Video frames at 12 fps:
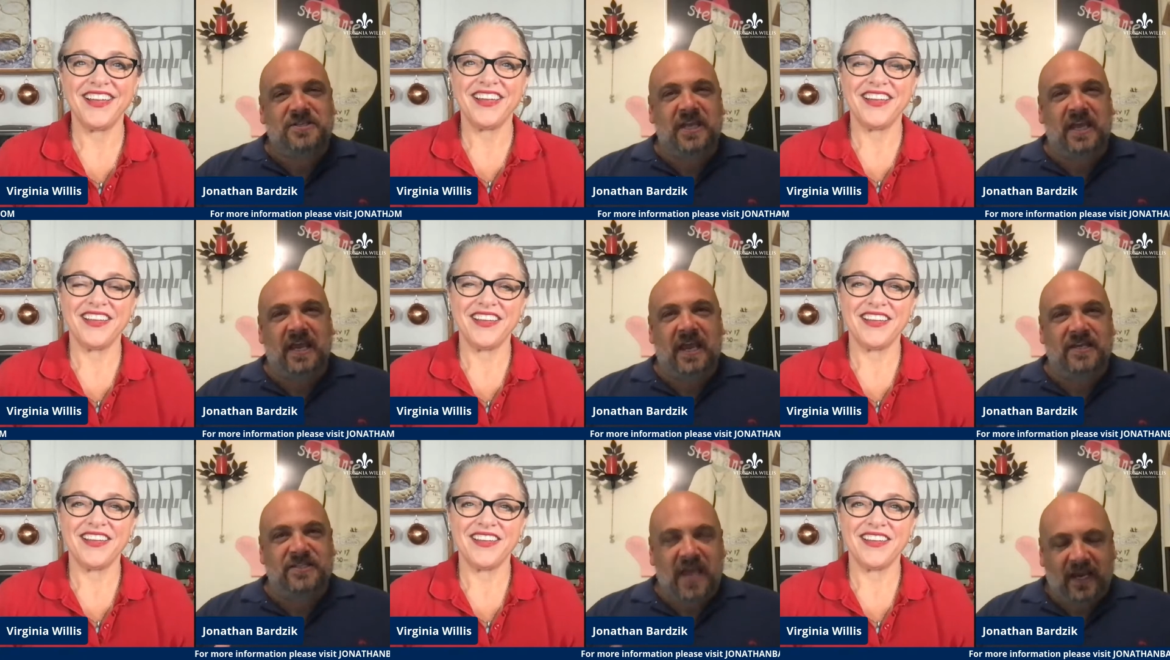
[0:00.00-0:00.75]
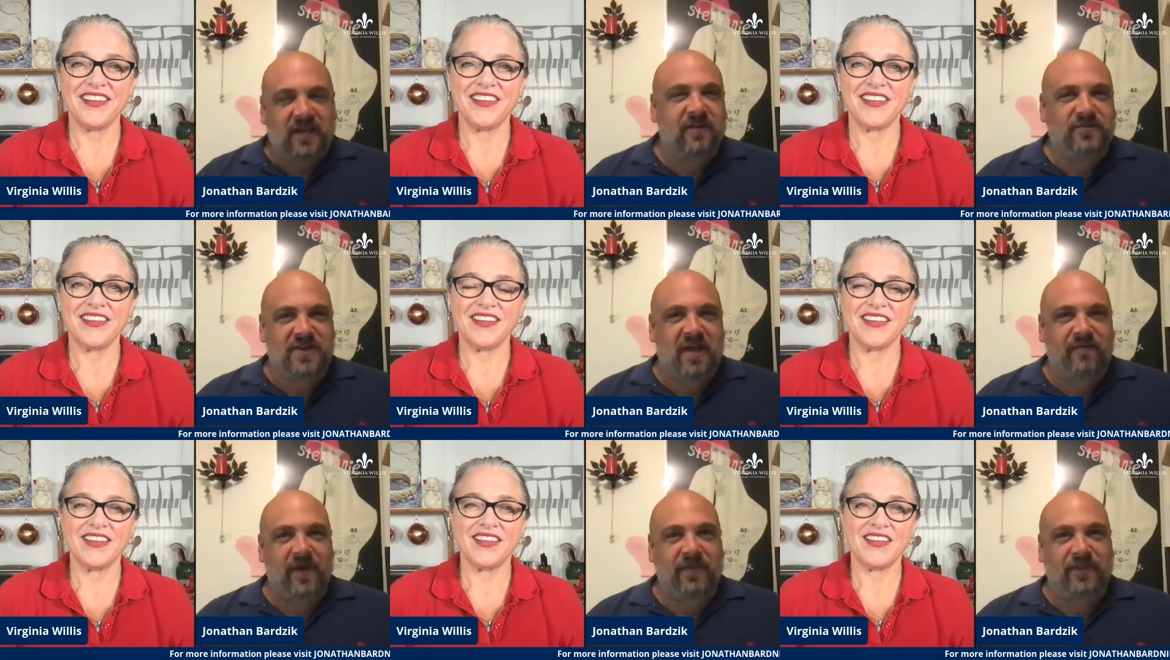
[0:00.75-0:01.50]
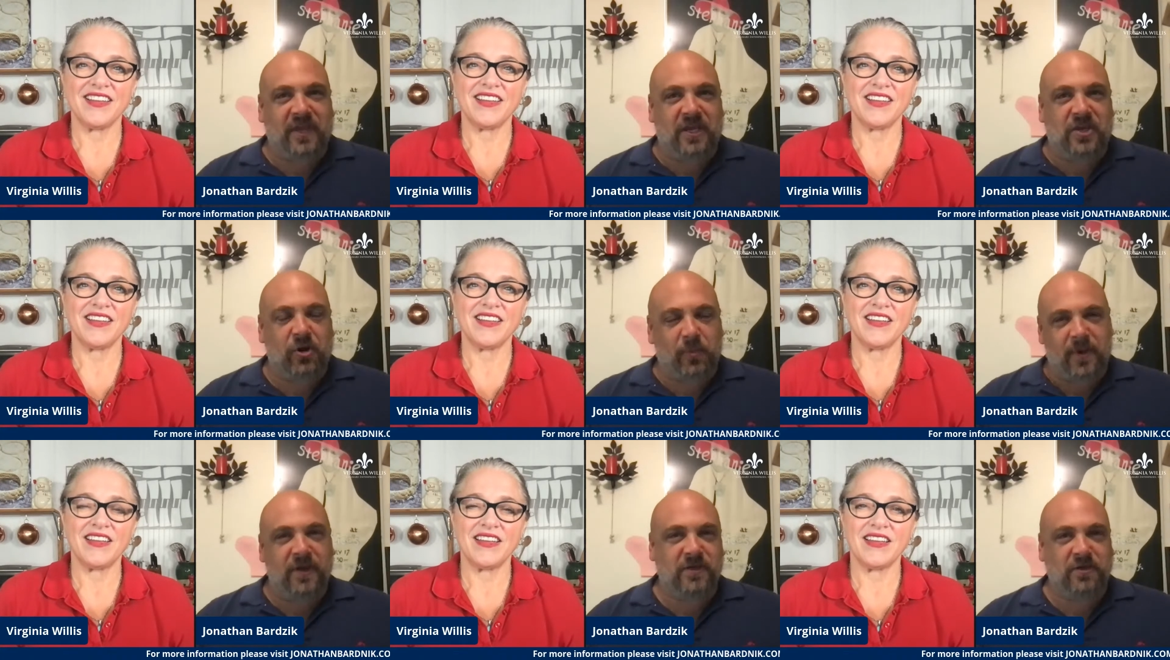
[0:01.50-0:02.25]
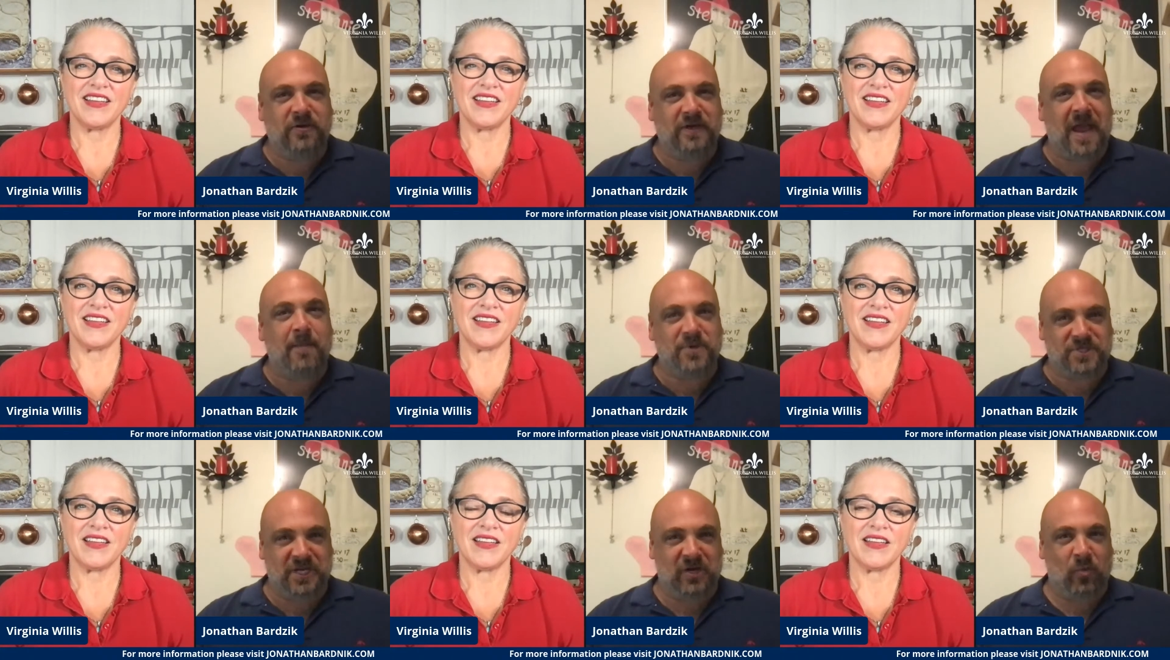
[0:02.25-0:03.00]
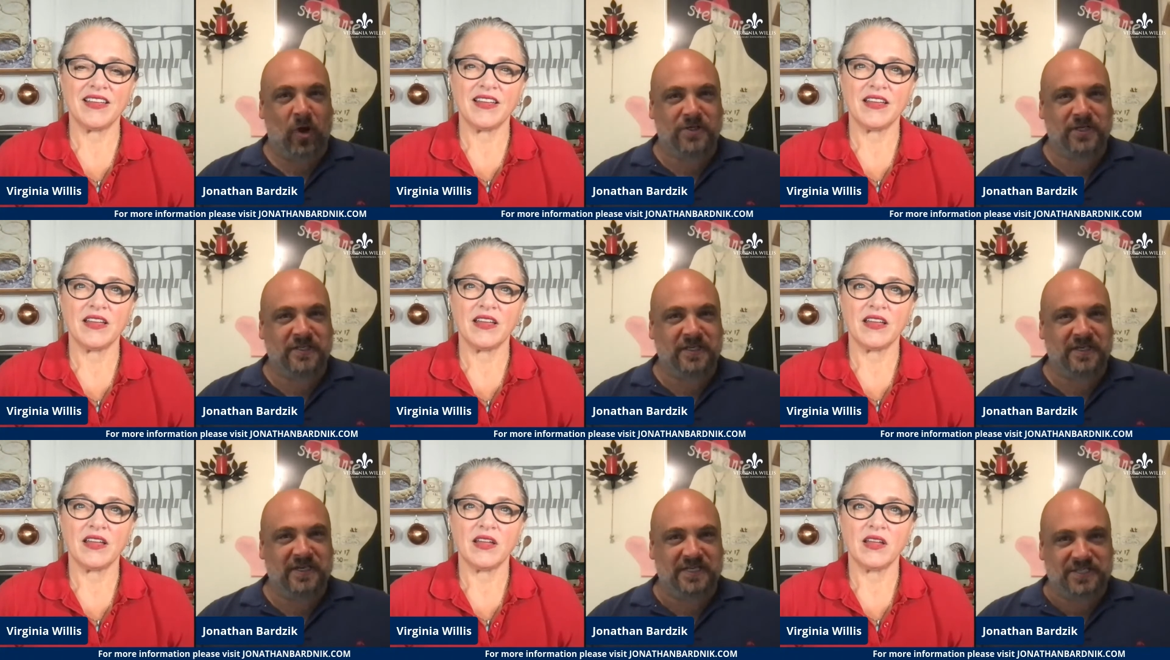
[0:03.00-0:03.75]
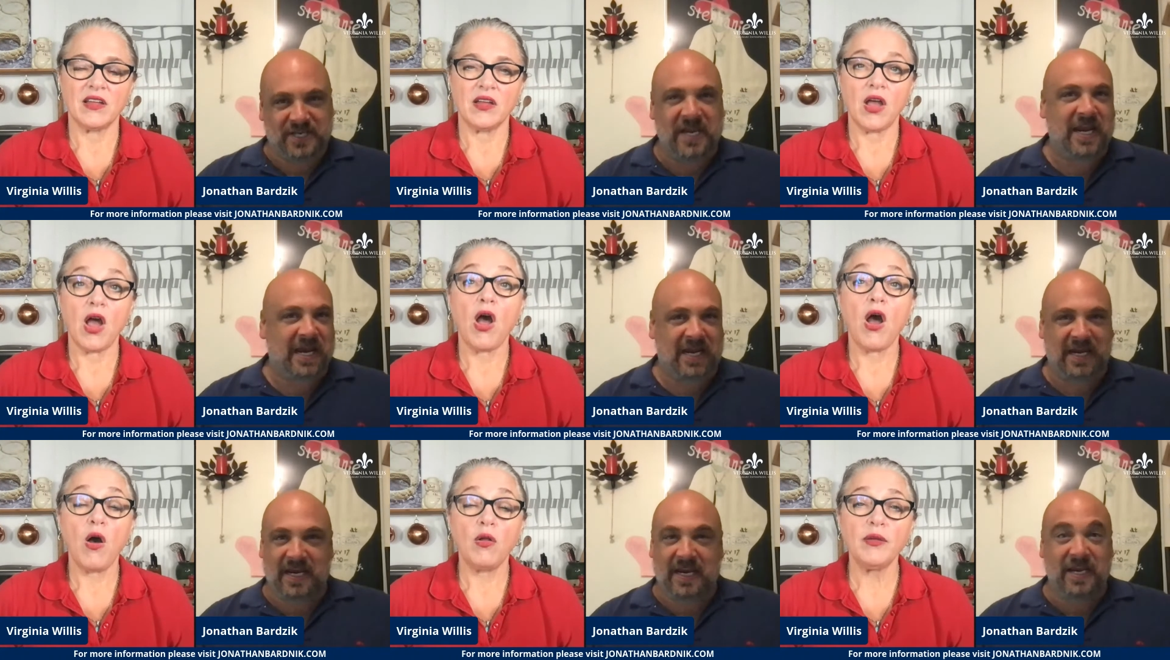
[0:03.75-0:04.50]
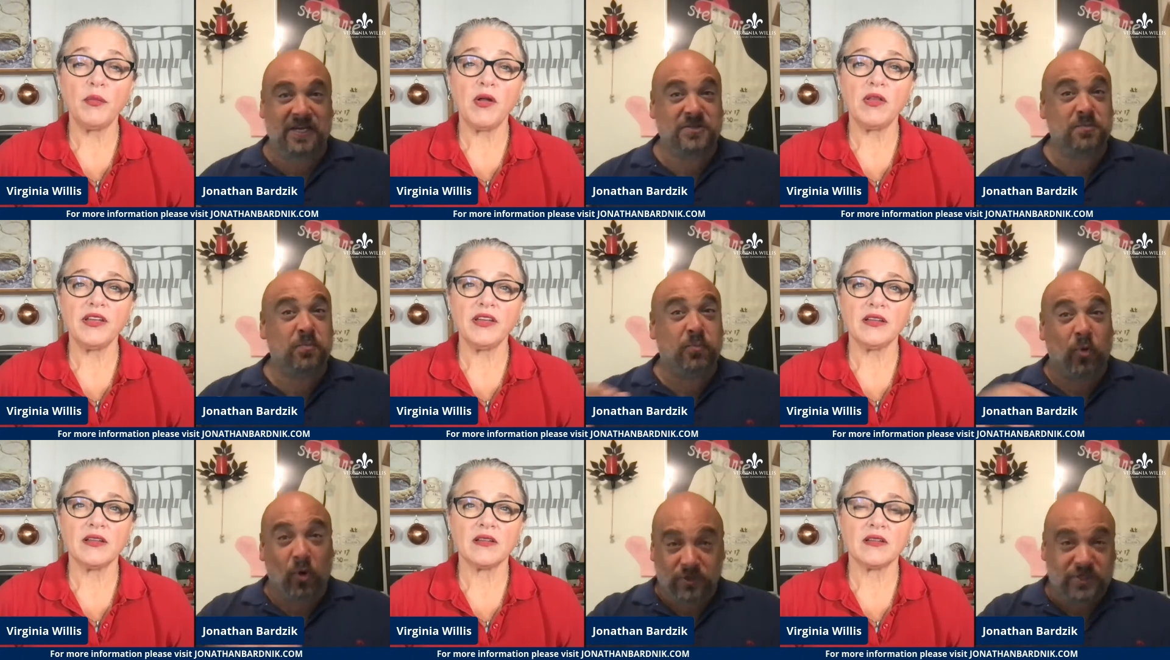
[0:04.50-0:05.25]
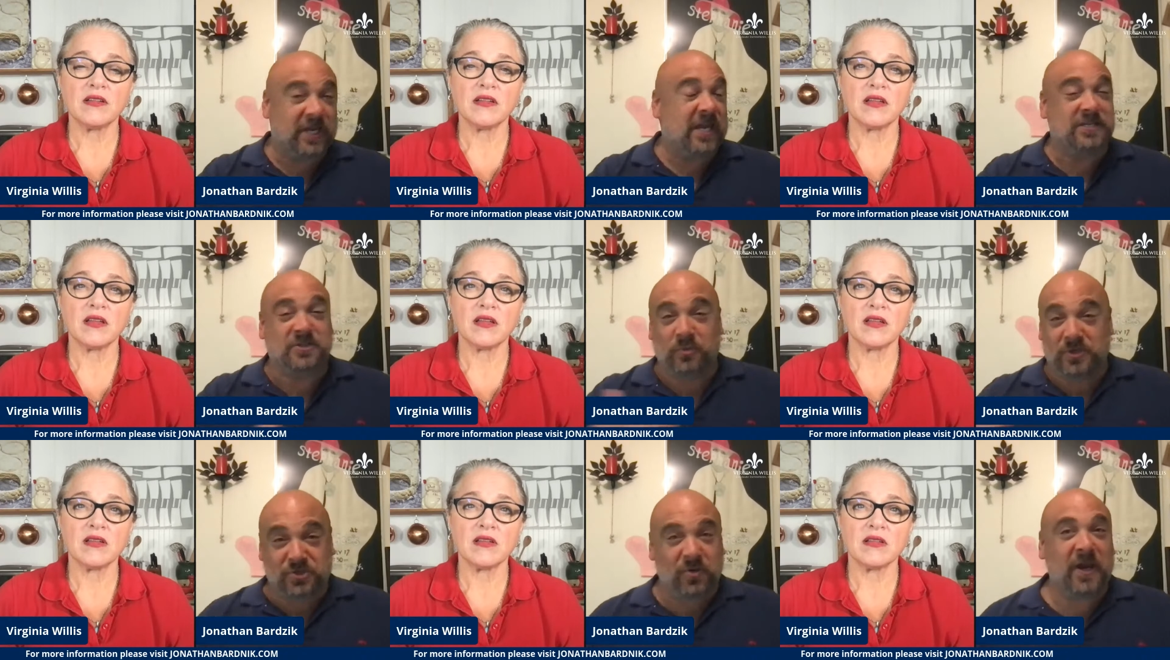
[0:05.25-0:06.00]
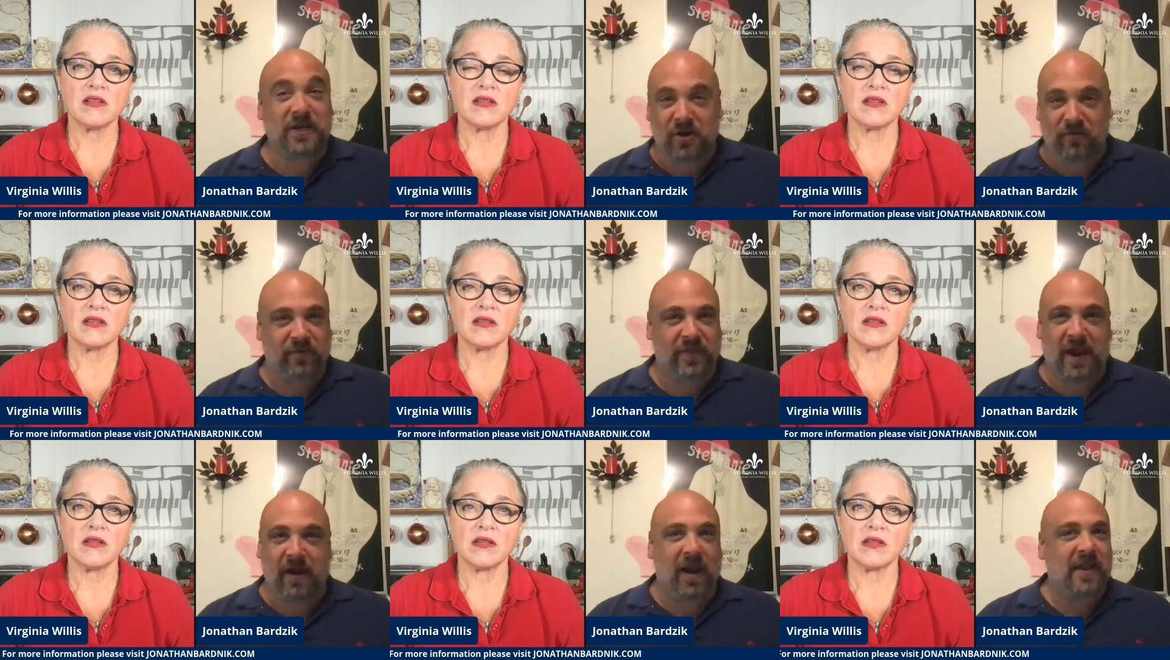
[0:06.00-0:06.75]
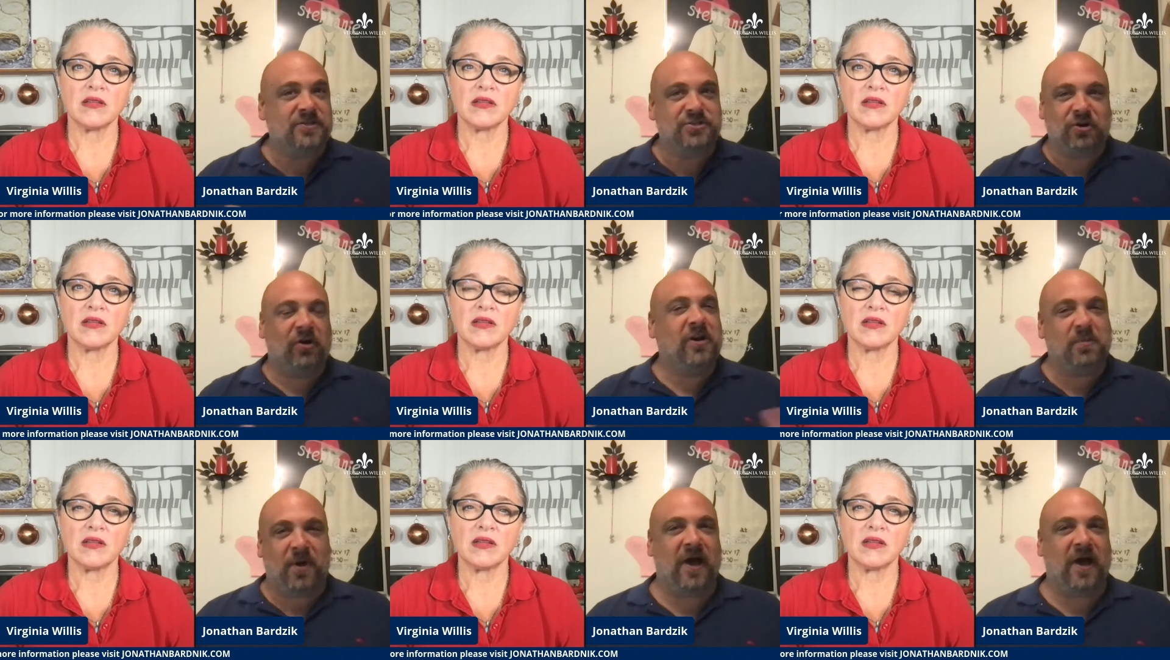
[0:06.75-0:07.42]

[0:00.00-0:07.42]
Speaker 1: is the executive chef at the European Union Embassy in Washington D.C. Holy he was moly. Portuguese and was trained over there and started a